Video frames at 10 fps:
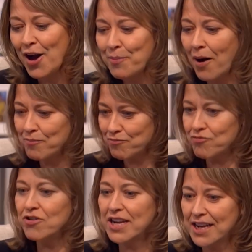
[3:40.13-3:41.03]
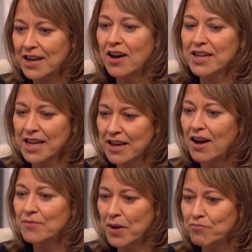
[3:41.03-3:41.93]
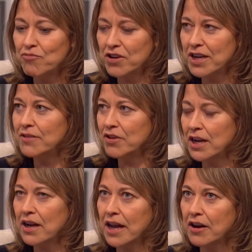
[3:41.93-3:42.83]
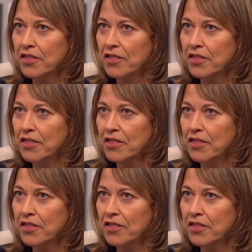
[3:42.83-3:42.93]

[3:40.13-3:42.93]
Um, I'm really lucky. I'm, I'm really, really lucky.